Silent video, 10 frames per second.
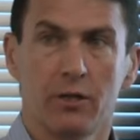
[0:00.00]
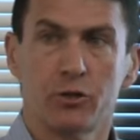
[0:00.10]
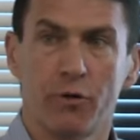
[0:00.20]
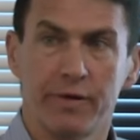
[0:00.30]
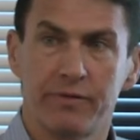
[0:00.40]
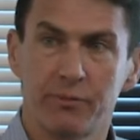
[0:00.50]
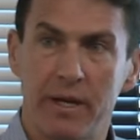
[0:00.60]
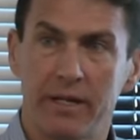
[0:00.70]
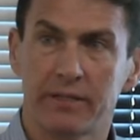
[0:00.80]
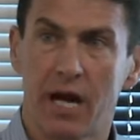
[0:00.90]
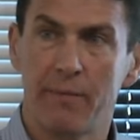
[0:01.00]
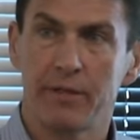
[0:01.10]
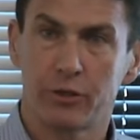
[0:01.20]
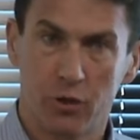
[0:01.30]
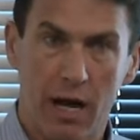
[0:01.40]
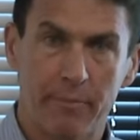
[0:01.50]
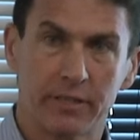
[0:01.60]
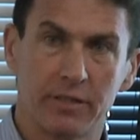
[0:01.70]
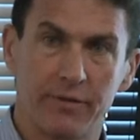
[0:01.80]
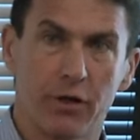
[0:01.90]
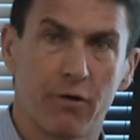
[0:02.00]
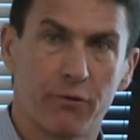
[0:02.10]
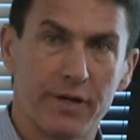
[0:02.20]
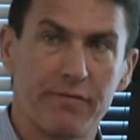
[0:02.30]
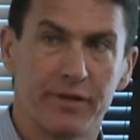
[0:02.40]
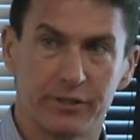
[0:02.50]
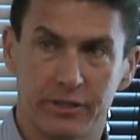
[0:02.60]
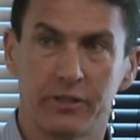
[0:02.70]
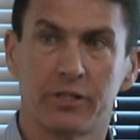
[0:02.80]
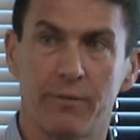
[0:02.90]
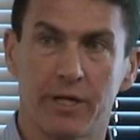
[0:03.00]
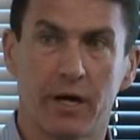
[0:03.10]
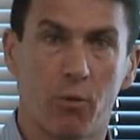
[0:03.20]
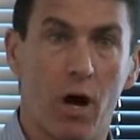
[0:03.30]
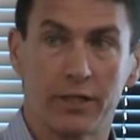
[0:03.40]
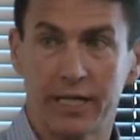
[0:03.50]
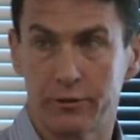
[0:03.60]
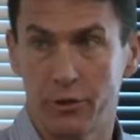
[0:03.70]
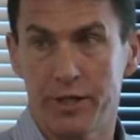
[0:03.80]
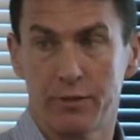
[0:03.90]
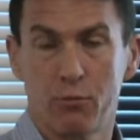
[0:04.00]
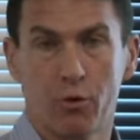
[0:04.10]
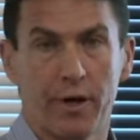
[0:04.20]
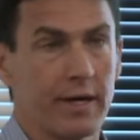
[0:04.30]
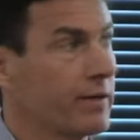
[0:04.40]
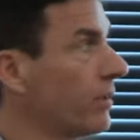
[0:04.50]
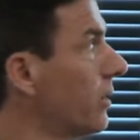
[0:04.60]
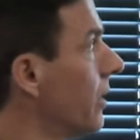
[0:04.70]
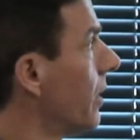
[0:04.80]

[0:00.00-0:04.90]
So if you've spent any time in the tropics living off reef fish, this is something you got to watch out. Don't eat the moray eel.